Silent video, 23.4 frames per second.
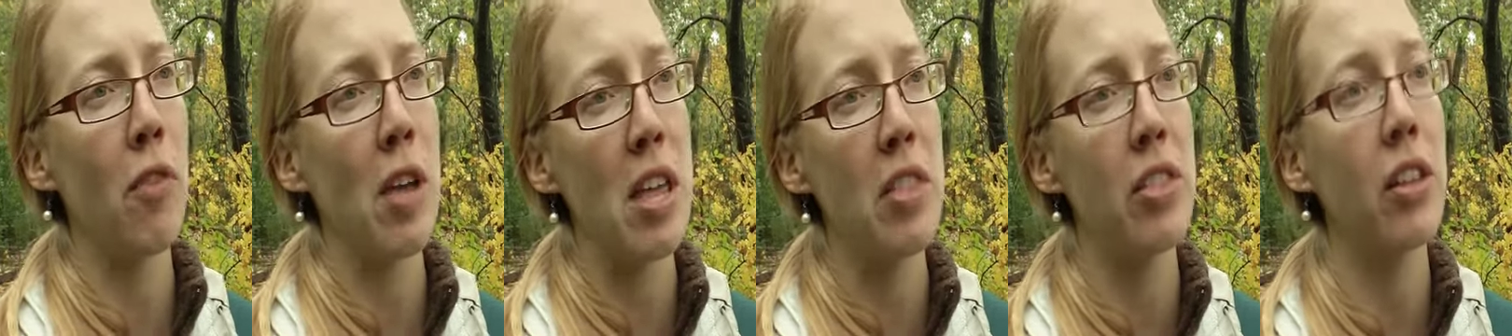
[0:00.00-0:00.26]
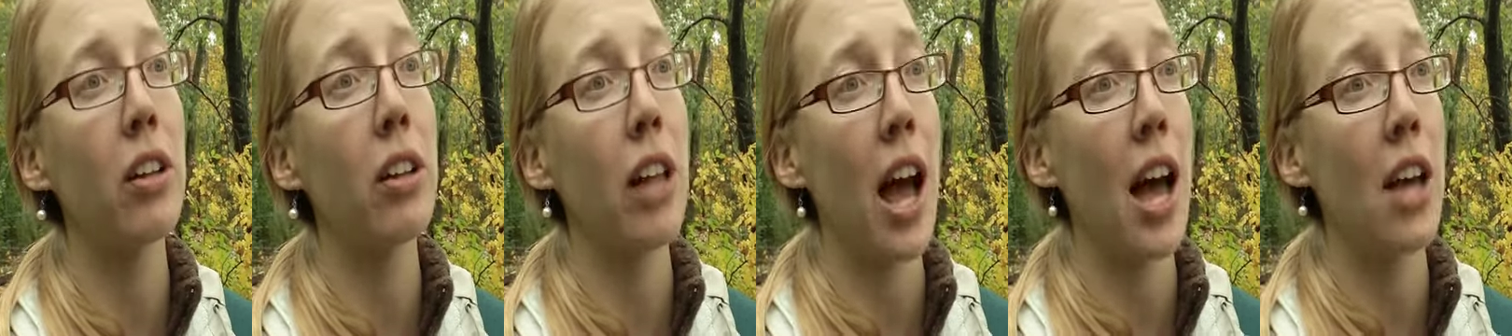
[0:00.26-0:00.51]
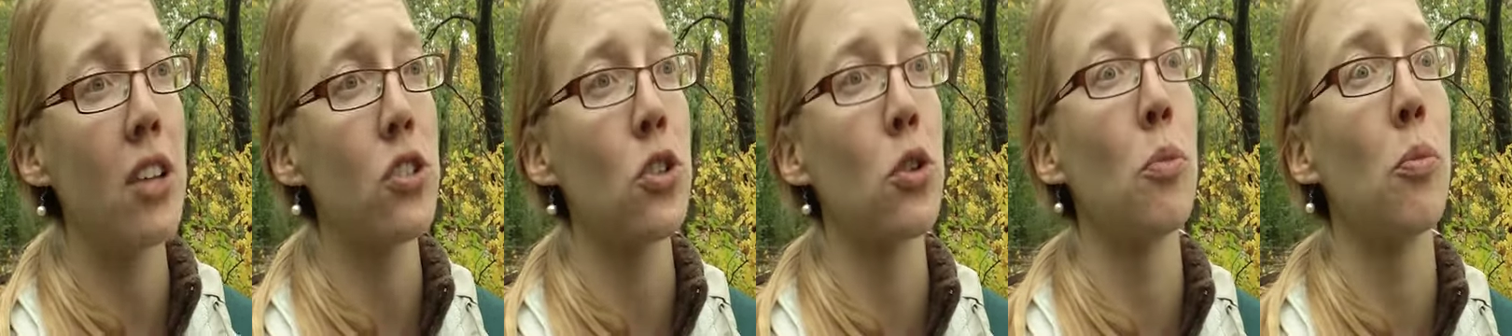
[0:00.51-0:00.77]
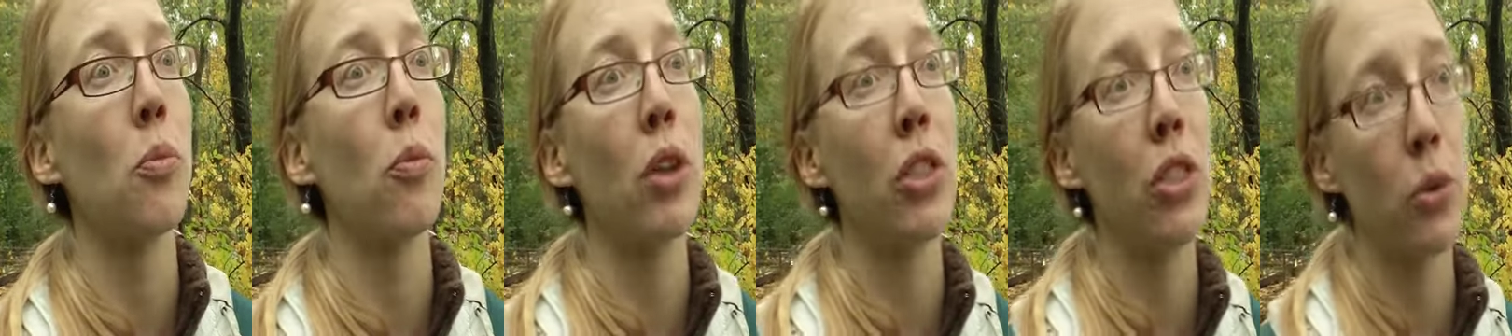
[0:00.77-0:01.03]
in the
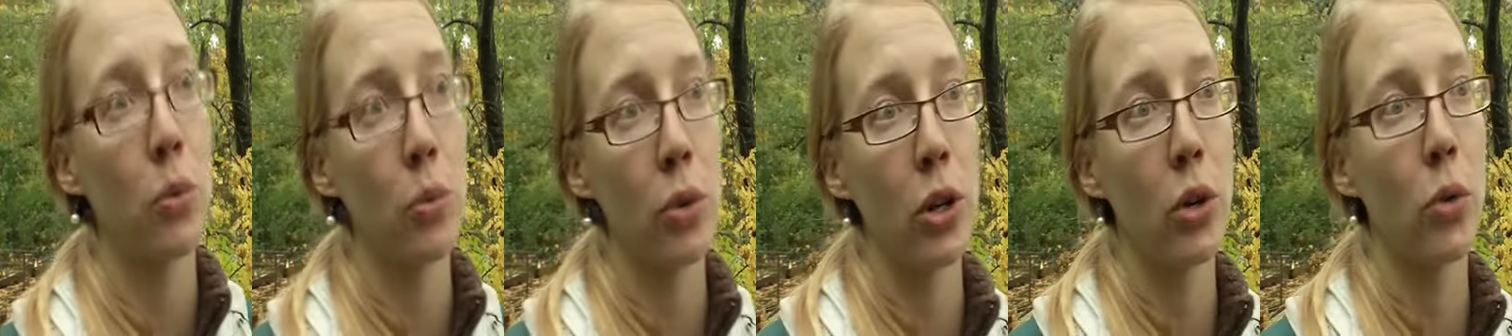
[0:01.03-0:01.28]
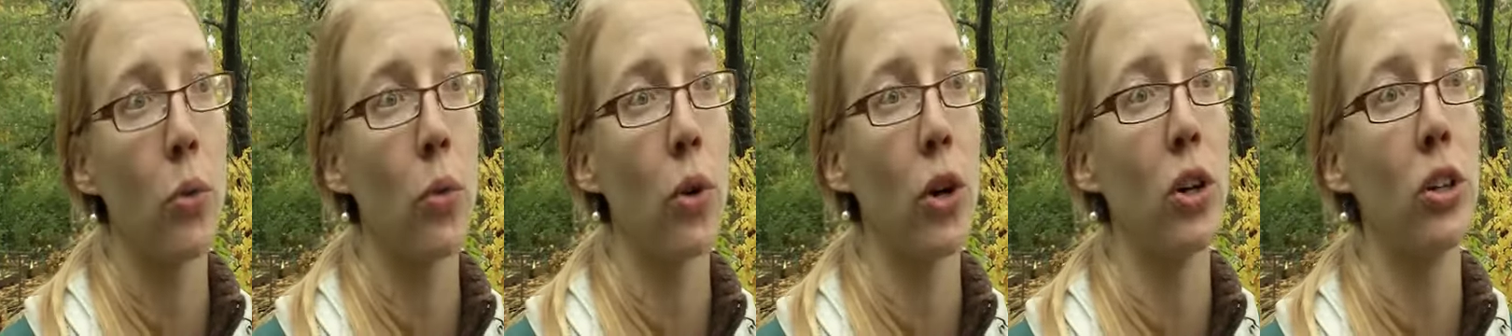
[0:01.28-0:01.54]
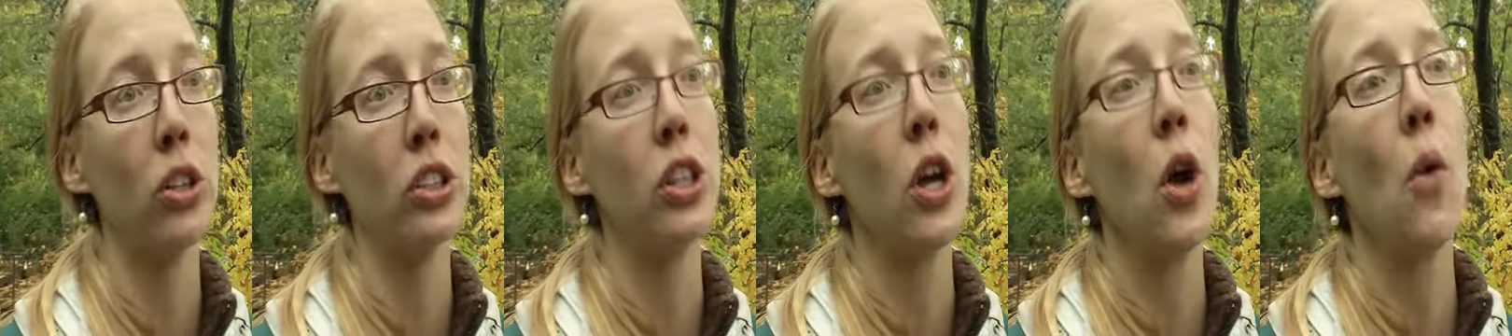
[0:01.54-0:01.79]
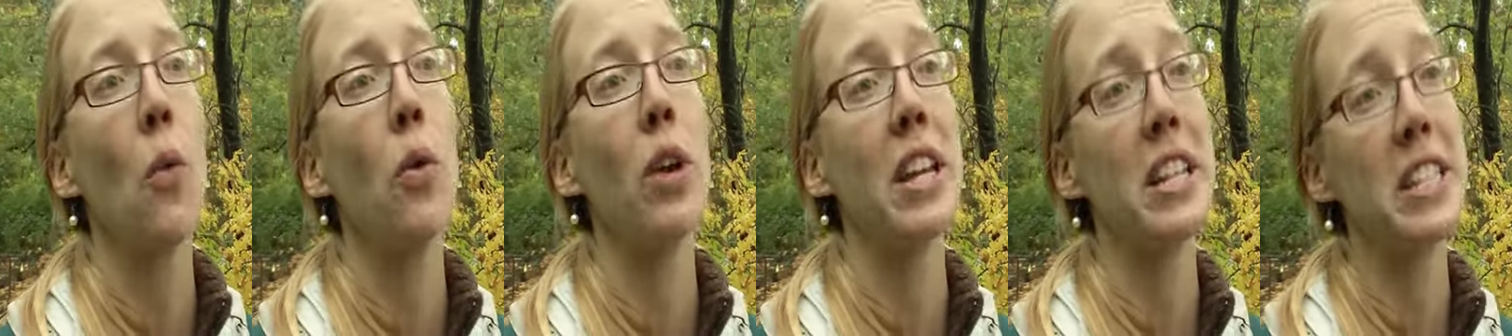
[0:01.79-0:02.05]
classroom with the real world,
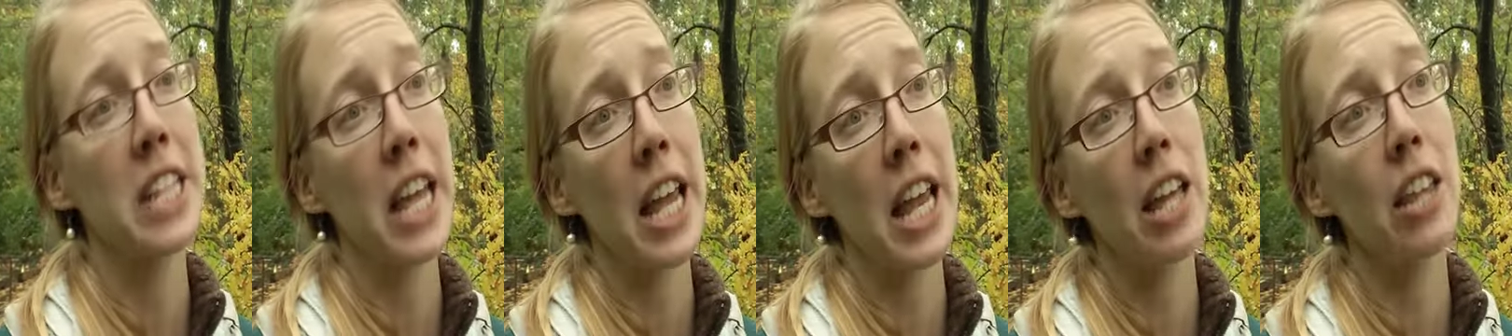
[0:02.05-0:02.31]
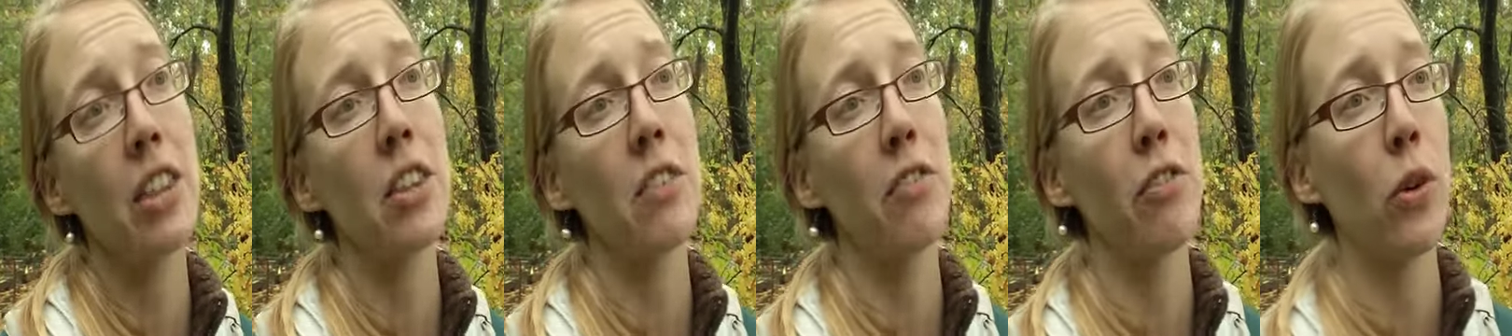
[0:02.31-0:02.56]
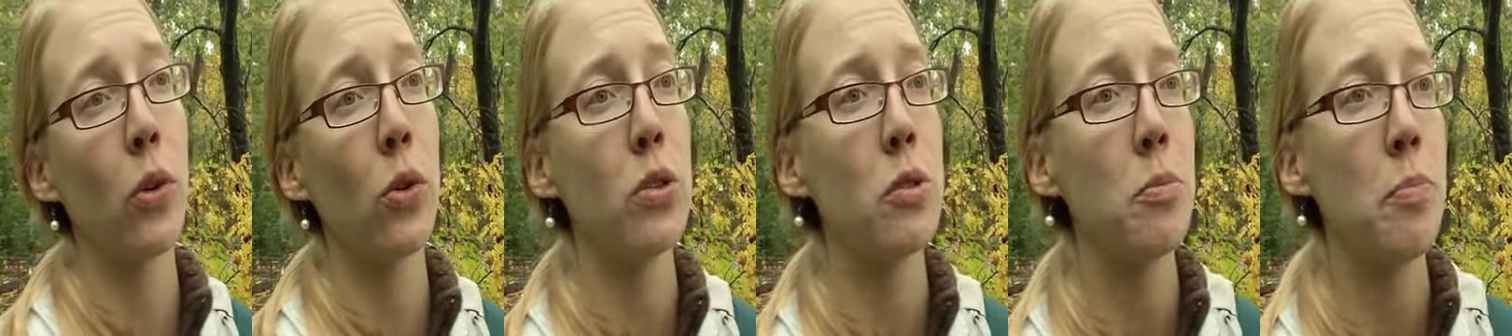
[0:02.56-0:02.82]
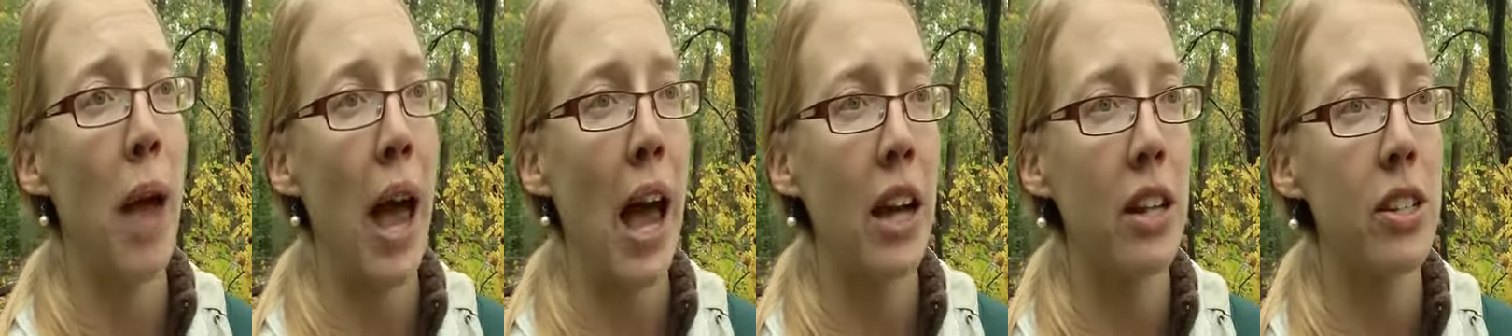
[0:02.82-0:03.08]
we can take the phones
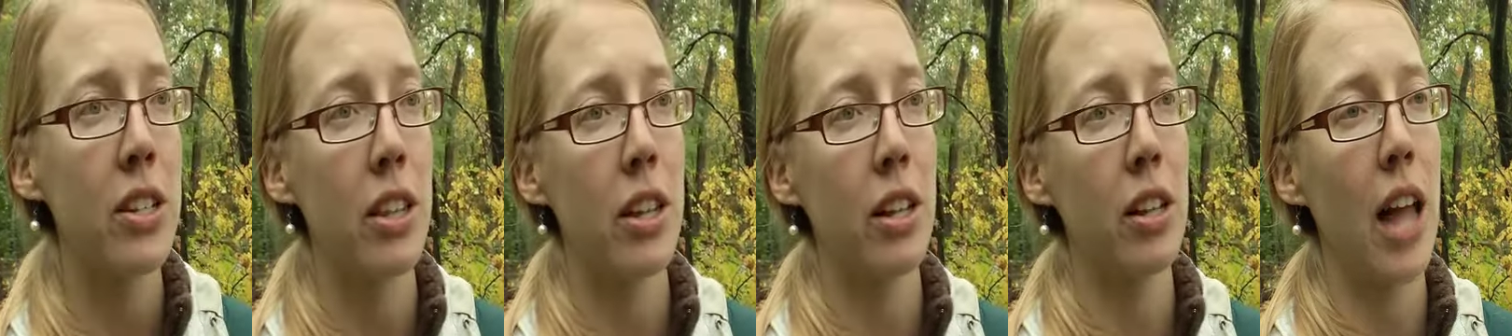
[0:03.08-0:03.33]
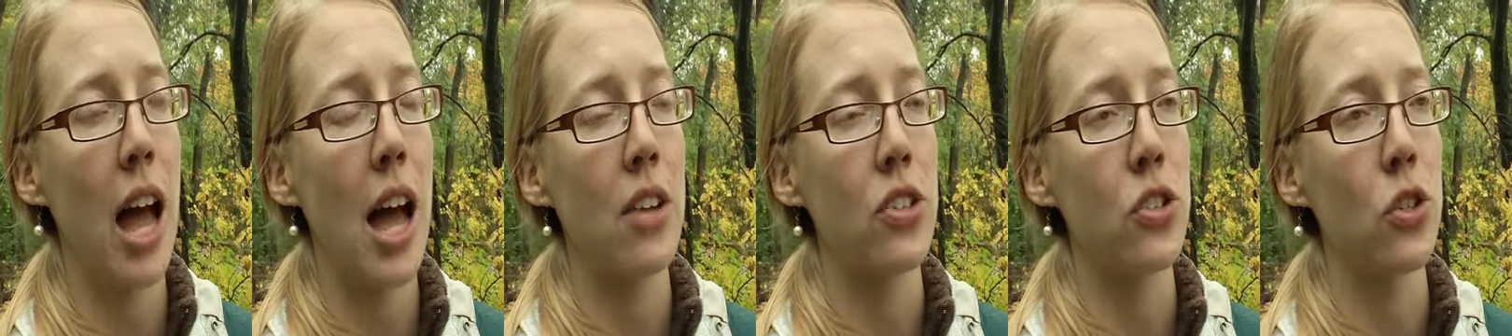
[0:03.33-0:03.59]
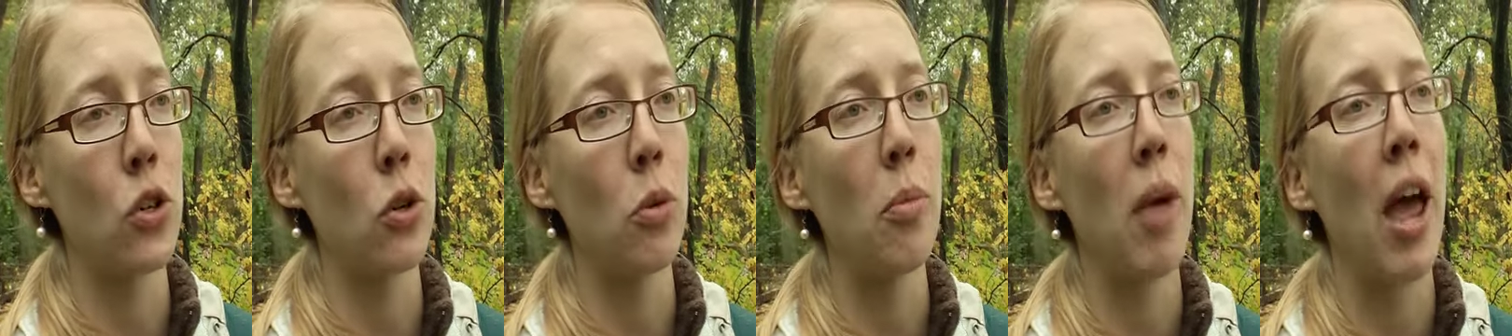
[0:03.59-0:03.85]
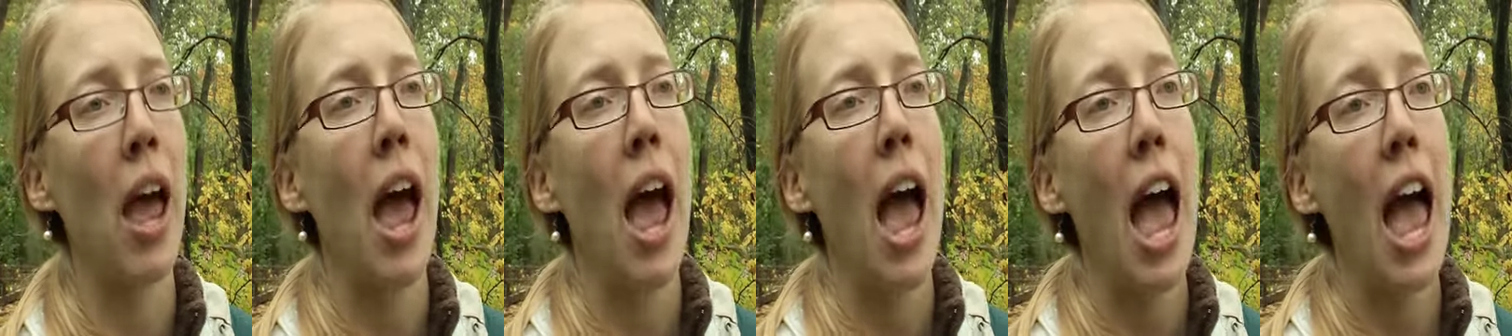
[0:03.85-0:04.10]
back to the classroom